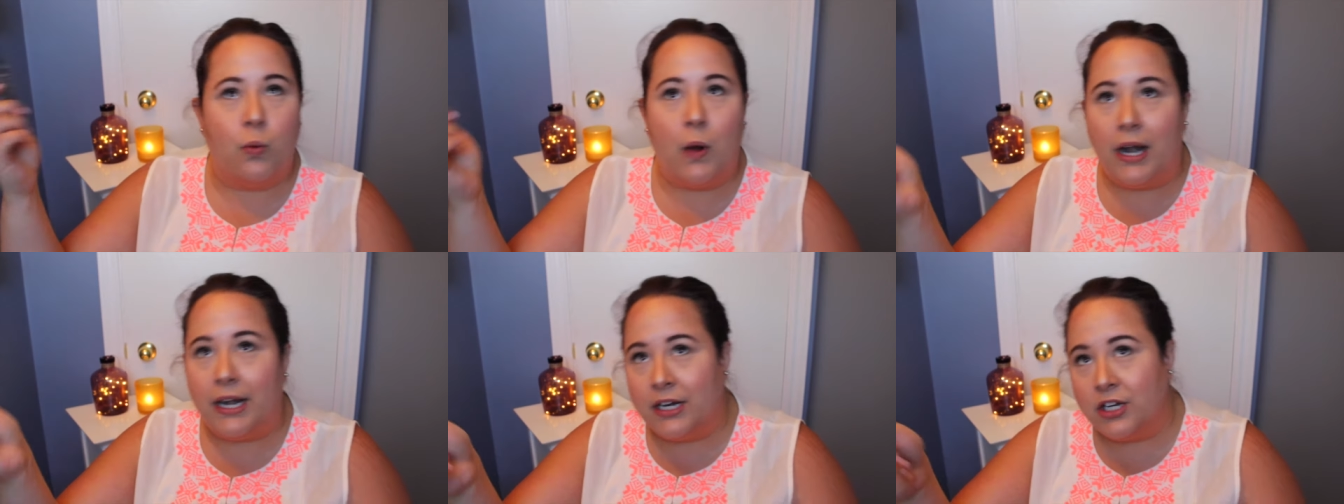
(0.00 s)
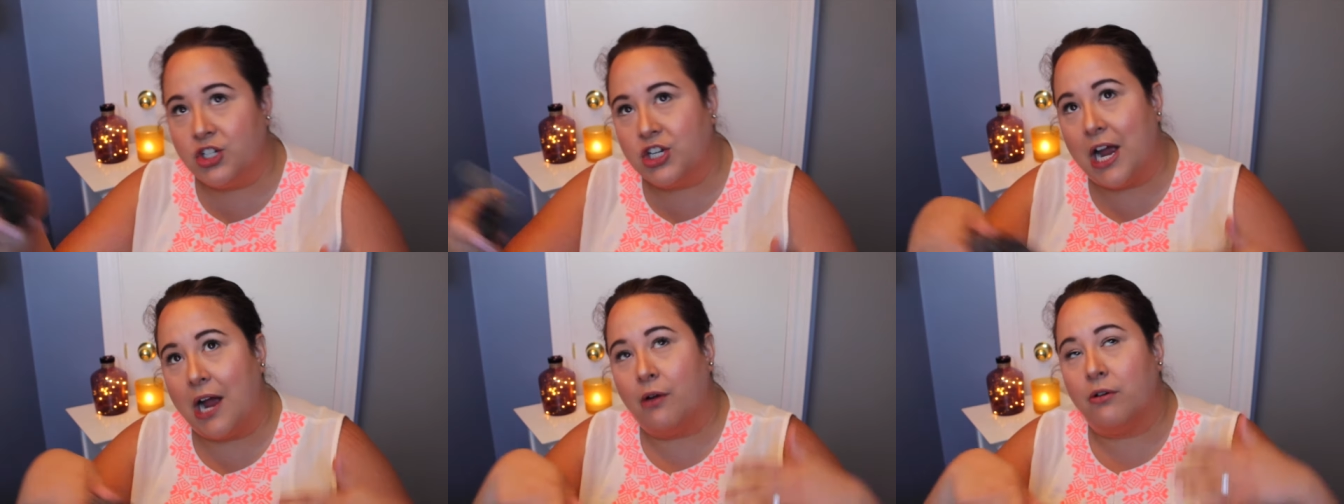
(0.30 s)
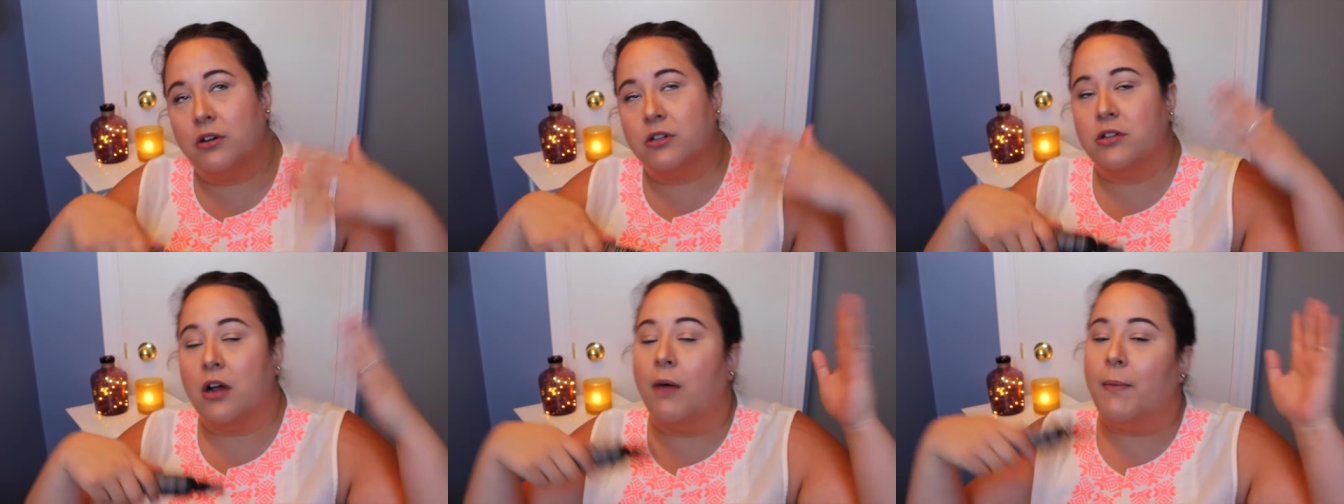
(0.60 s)
wedding
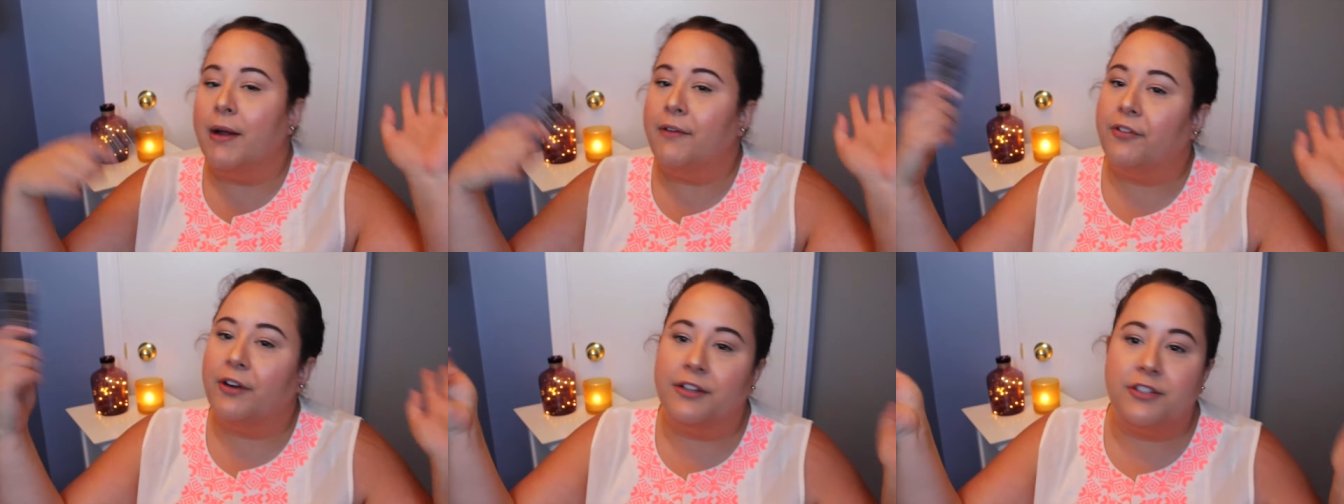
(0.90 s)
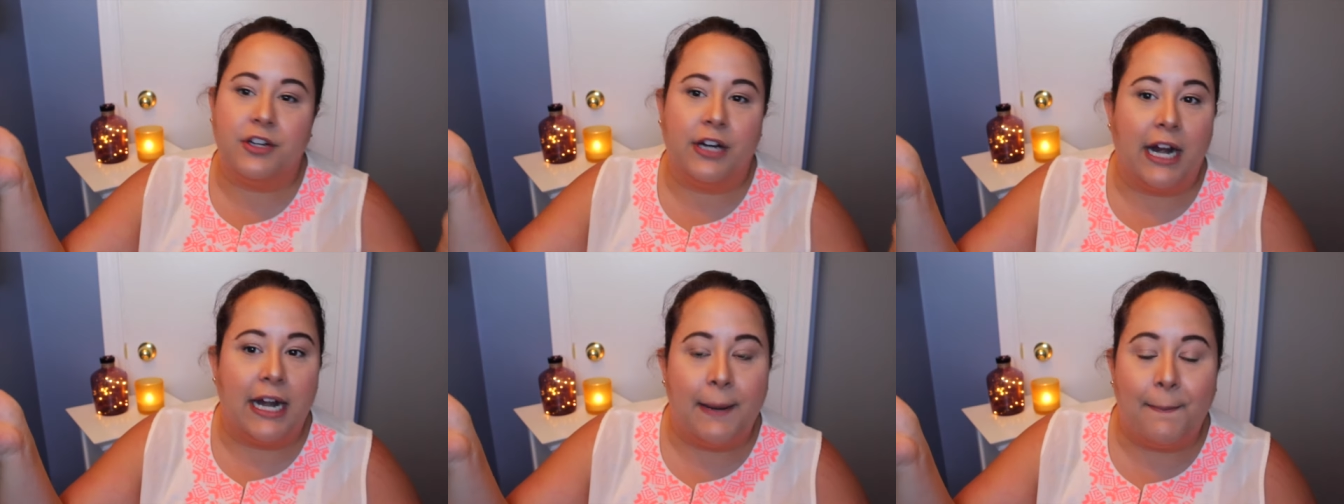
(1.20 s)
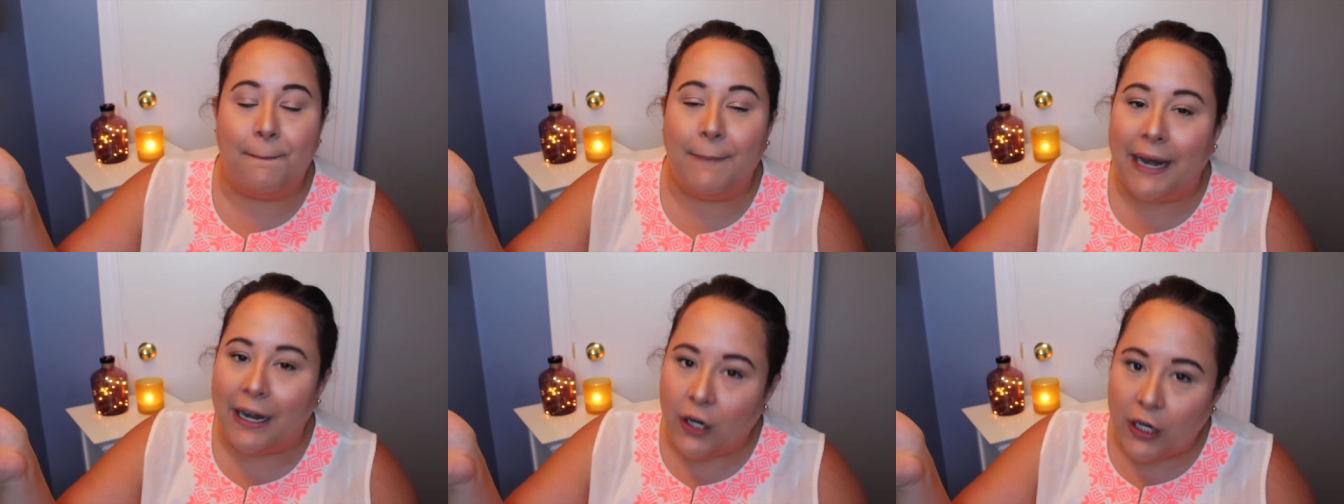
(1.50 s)
showers, all my friends are
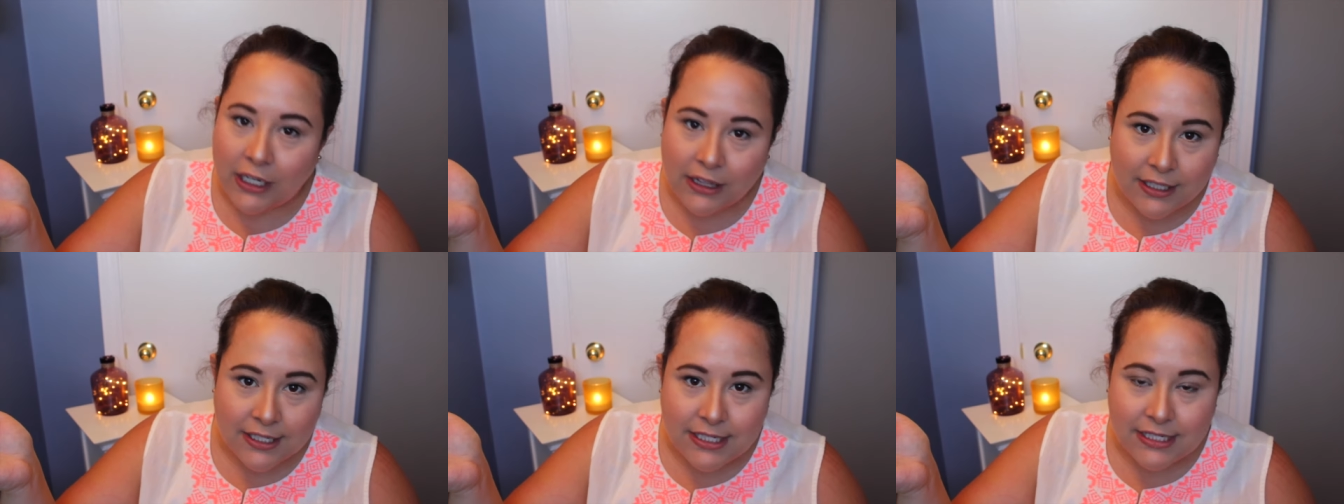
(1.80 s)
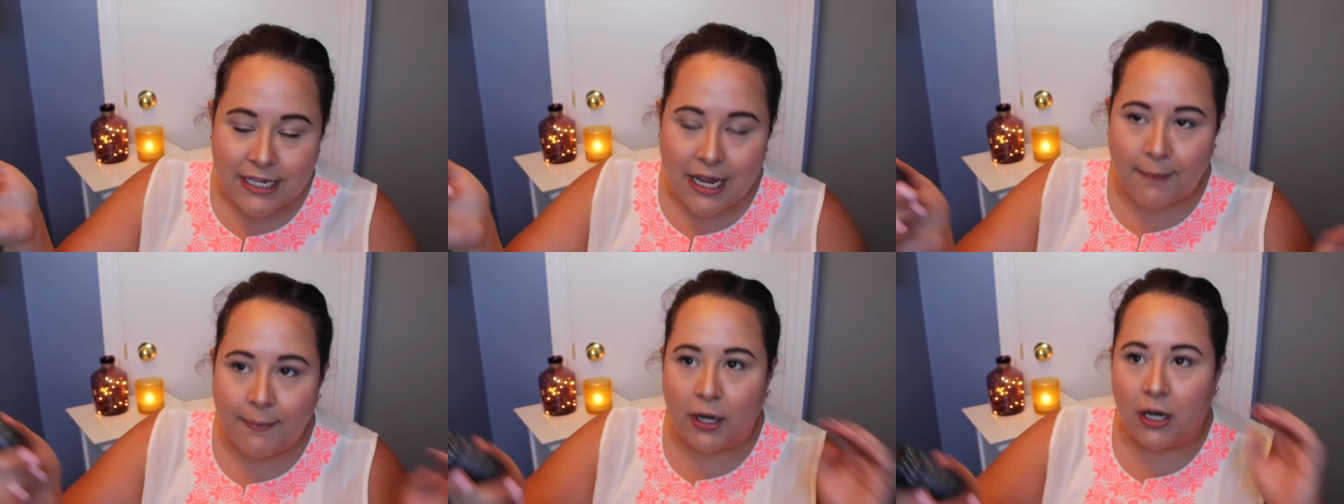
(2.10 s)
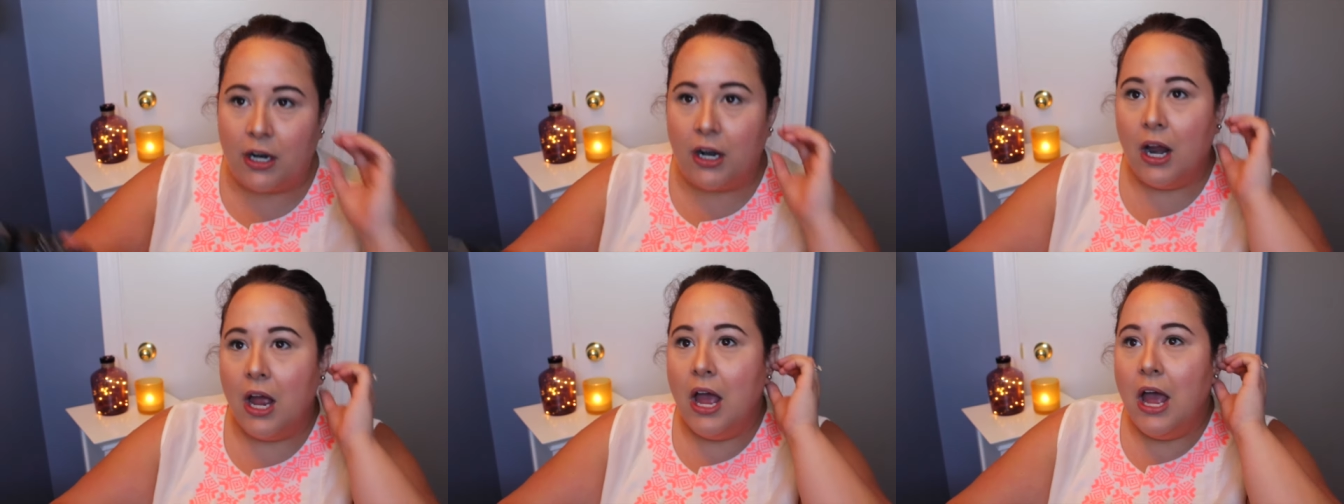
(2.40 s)
getting married this
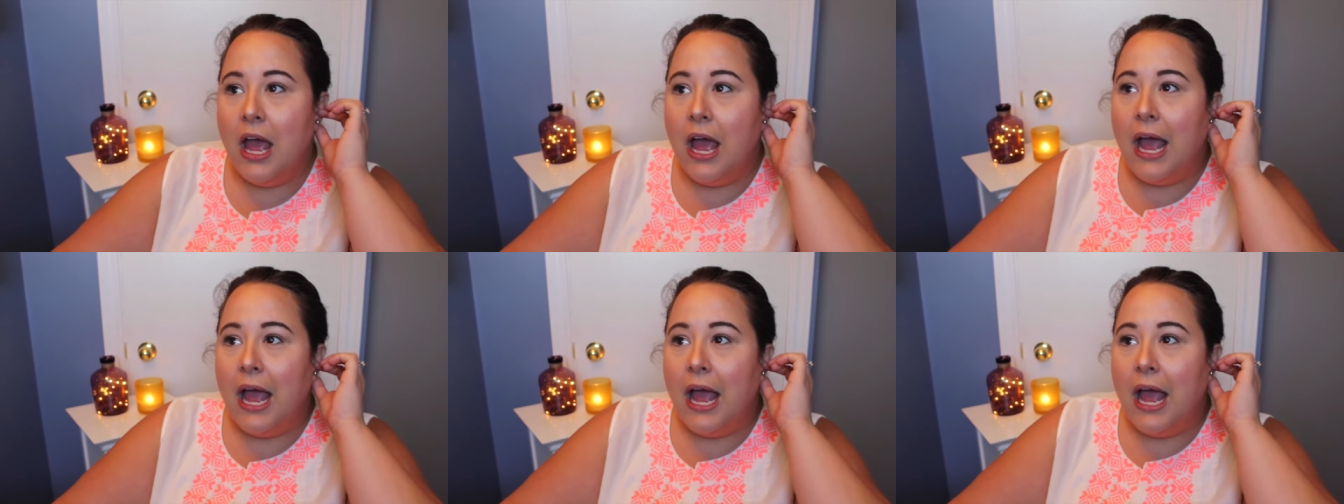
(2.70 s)
summer,